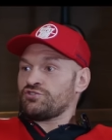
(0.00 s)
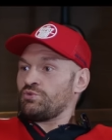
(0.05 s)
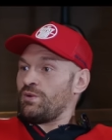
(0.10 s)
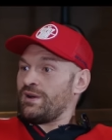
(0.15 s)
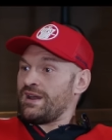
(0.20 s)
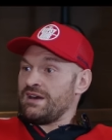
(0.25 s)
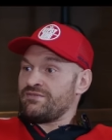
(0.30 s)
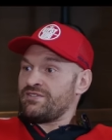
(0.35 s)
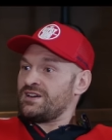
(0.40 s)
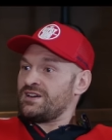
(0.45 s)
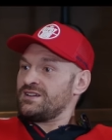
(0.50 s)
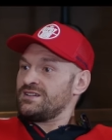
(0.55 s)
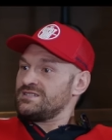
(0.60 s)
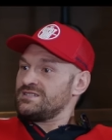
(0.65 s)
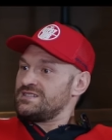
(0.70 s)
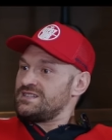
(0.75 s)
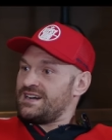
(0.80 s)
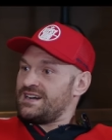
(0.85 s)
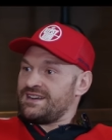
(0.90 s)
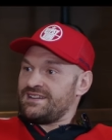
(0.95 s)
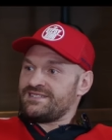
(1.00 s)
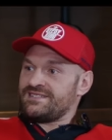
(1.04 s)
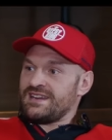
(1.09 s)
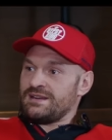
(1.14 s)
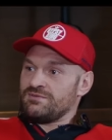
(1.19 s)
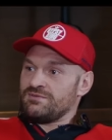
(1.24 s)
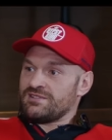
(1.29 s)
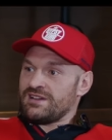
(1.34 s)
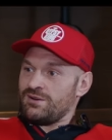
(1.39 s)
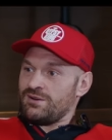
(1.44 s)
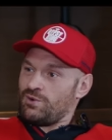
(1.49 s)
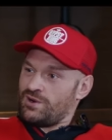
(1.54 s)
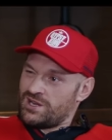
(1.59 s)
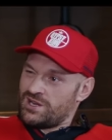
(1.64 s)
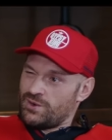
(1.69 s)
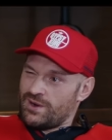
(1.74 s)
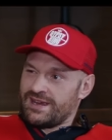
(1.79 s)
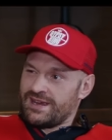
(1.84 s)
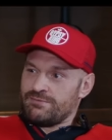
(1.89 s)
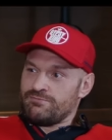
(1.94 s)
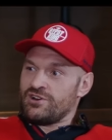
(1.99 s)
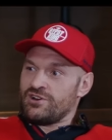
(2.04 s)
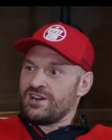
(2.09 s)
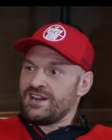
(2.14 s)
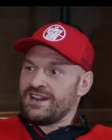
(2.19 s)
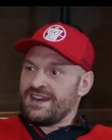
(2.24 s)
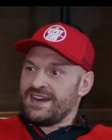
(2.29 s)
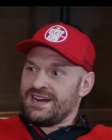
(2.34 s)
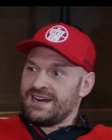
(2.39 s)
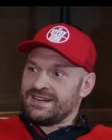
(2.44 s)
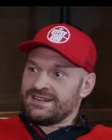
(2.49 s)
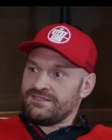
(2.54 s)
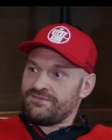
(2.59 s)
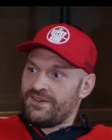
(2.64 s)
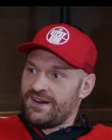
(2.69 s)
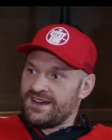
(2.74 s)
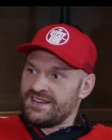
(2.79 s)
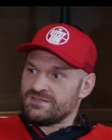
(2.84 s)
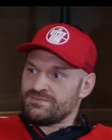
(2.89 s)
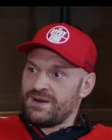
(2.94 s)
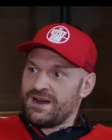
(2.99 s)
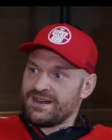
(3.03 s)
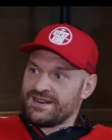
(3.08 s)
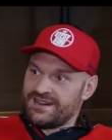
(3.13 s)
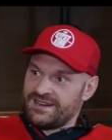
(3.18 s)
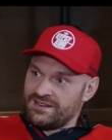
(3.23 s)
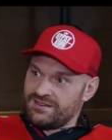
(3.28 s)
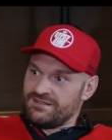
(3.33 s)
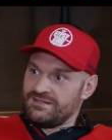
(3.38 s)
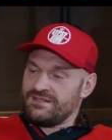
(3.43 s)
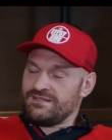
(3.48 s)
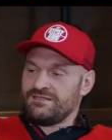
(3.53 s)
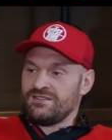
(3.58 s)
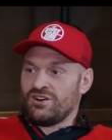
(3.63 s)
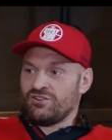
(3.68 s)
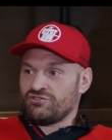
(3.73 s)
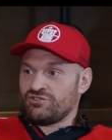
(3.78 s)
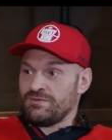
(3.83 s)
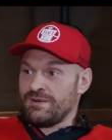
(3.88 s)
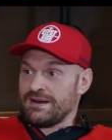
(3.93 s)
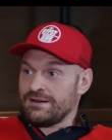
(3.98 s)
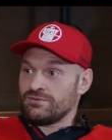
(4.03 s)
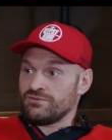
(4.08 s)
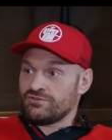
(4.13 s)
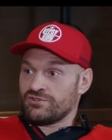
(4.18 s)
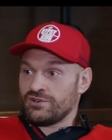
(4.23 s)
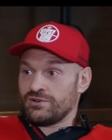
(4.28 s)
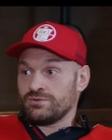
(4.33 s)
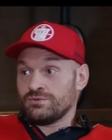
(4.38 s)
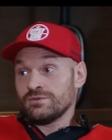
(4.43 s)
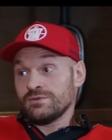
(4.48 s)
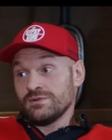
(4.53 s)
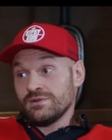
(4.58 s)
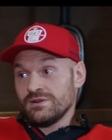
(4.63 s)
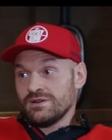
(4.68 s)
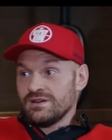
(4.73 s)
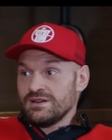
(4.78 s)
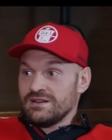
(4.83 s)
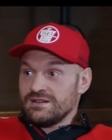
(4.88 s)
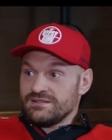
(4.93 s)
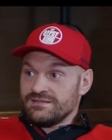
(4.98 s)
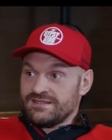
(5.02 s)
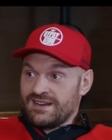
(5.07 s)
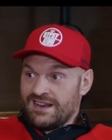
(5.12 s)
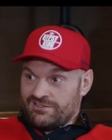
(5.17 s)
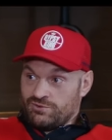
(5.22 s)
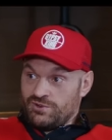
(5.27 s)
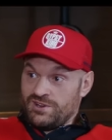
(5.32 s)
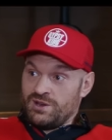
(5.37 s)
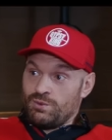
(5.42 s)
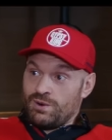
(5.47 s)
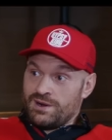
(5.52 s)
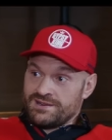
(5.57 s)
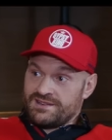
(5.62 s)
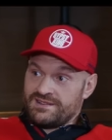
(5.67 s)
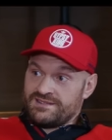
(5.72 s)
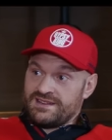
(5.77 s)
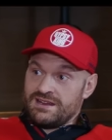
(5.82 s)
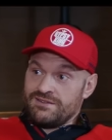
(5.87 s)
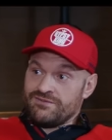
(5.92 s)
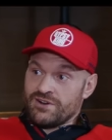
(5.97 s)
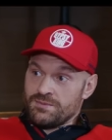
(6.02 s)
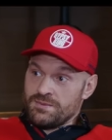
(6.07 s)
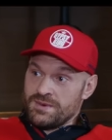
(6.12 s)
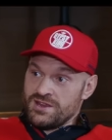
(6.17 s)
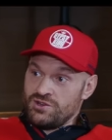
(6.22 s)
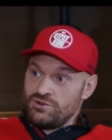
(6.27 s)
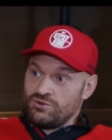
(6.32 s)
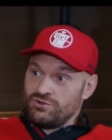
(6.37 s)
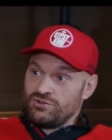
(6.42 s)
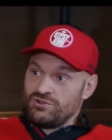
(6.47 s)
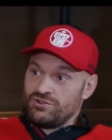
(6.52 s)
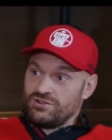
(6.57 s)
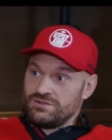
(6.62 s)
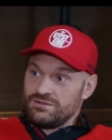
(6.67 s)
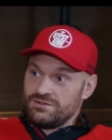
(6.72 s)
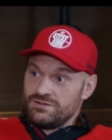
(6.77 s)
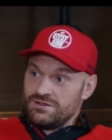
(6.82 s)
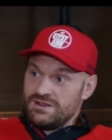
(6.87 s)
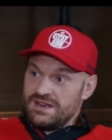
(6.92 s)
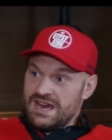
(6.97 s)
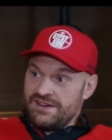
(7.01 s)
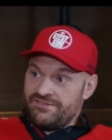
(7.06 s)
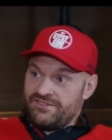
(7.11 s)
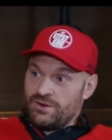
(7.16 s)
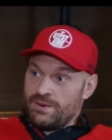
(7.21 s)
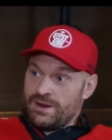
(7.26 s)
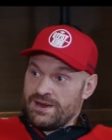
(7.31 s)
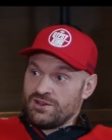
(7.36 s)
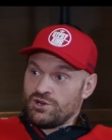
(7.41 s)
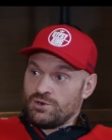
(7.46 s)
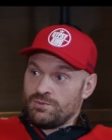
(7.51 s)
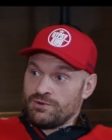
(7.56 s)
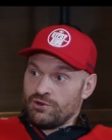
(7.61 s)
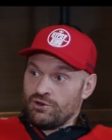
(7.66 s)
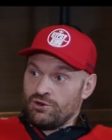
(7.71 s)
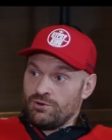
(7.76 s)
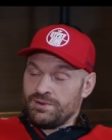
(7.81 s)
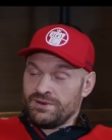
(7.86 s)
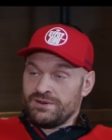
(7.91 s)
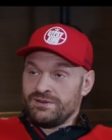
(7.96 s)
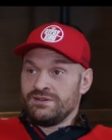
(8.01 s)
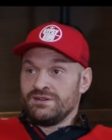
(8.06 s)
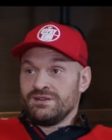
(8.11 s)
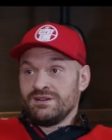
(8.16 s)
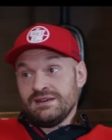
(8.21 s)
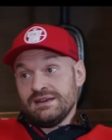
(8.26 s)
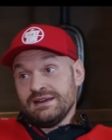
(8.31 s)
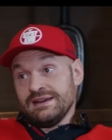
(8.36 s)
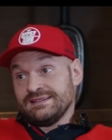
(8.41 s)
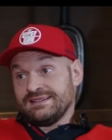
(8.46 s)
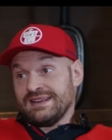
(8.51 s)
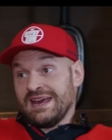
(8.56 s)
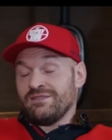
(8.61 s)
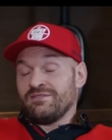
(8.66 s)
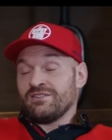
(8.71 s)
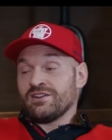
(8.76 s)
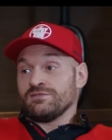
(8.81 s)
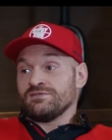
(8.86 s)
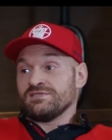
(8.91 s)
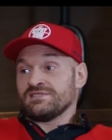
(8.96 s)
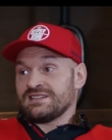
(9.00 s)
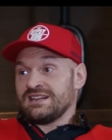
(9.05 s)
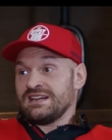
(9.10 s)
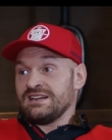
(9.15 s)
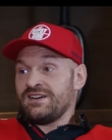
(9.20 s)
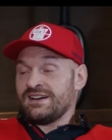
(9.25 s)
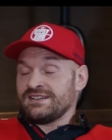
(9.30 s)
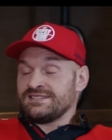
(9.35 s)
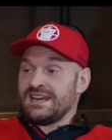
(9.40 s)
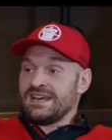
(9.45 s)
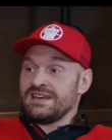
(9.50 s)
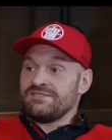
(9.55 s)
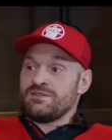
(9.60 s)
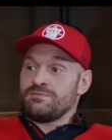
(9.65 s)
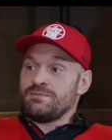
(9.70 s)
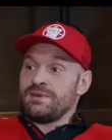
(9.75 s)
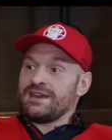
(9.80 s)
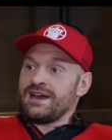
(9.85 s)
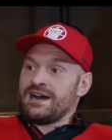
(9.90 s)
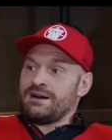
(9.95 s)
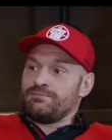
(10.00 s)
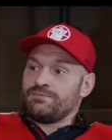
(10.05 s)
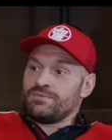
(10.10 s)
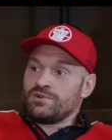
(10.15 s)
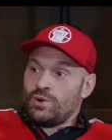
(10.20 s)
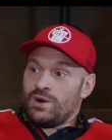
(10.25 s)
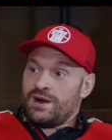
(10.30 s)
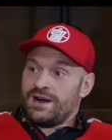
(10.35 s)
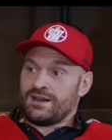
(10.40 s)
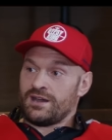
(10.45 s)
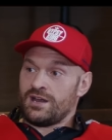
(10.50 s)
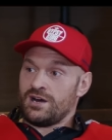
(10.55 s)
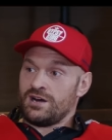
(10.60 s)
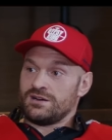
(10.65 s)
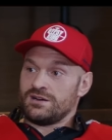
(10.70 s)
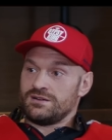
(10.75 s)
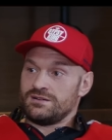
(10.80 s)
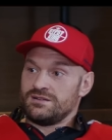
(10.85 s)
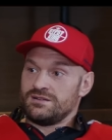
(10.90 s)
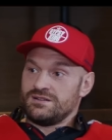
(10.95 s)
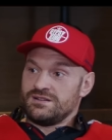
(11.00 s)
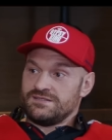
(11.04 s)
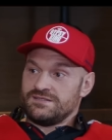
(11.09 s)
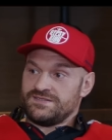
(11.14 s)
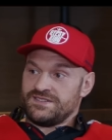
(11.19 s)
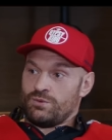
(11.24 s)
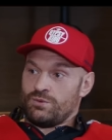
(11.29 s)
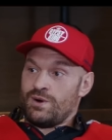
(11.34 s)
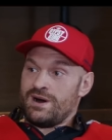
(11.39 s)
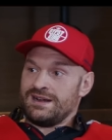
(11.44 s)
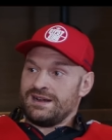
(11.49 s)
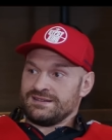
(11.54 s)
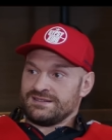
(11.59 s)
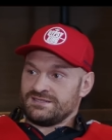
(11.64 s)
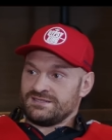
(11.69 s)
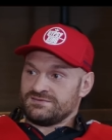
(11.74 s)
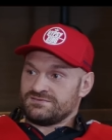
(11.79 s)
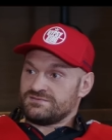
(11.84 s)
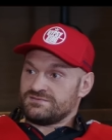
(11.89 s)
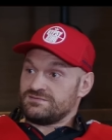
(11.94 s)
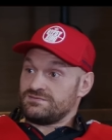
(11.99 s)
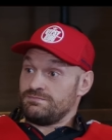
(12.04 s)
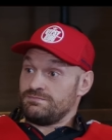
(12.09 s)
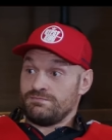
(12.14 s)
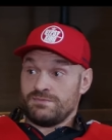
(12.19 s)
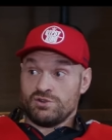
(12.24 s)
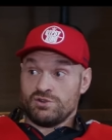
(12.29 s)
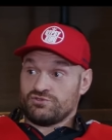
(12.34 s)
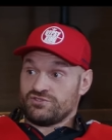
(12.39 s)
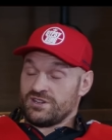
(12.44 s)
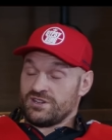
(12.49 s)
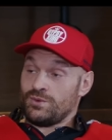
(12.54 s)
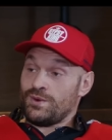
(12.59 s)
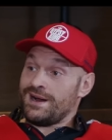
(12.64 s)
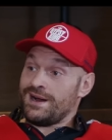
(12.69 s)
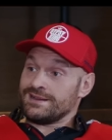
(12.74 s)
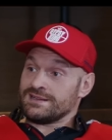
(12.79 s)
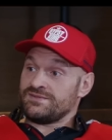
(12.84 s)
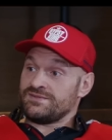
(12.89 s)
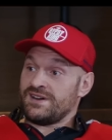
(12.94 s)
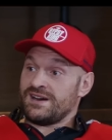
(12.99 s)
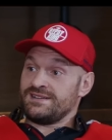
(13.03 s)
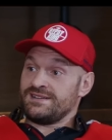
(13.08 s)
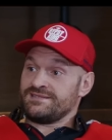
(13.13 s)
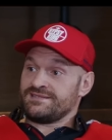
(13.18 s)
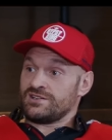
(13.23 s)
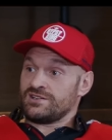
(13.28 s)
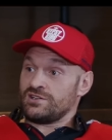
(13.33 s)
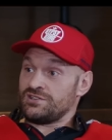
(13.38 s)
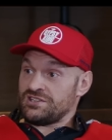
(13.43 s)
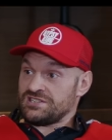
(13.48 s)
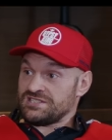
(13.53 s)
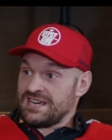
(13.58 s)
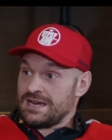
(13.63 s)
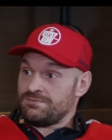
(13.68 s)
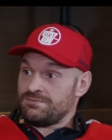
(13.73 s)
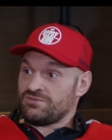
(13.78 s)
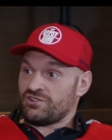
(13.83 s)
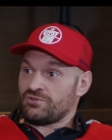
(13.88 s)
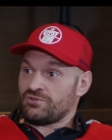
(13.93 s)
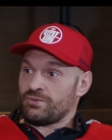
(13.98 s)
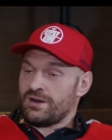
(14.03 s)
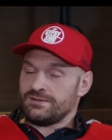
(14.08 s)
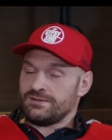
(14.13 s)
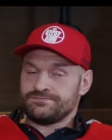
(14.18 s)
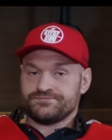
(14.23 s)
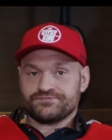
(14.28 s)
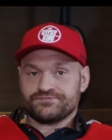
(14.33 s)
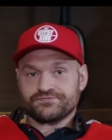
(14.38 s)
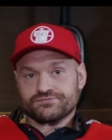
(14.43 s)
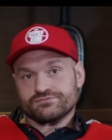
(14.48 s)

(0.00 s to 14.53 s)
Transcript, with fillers: whatever. And it seems like when you hit him really hard, he fires back and he knocks him out. So that's what you want to see from a young heavyweight coming up. And David, obviously, I've had David in my camp quite a lot for Wilder, most of the Wilder fights and other times as well.